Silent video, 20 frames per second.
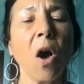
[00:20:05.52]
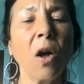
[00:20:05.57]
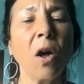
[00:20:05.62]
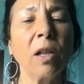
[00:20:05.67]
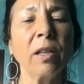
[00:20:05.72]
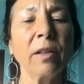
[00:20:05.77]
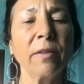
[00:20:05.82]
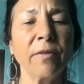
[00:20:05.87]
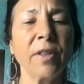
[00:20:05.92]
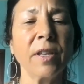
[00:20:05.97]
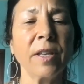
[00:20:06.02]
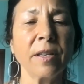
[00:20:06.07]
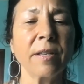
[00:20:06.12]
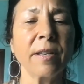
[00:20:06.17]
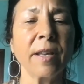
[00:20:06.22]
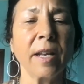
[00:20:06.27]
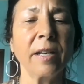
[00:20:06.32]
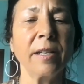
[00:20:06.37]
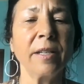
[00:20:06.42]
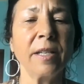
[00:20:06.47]
all of
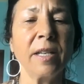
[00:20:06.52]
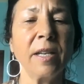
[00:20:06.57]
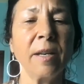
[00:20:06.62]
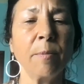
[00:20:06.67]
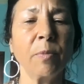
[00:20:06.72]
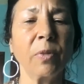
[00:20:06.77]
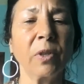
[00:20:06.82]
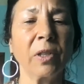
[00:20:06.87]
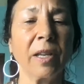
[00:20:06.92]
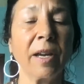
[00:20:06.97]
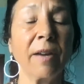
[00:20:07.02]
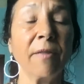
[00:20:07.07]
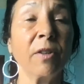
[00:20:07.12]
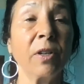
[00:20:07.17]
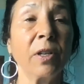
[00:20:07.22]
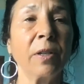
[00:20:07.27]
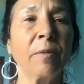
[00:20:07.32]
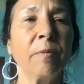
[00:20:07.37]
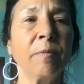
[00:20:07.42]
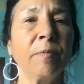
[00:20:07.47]
this at a deeper
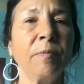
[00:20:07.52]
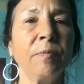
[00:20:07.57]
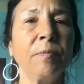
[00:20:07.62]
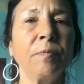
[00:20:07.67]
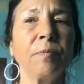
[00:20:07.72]
level.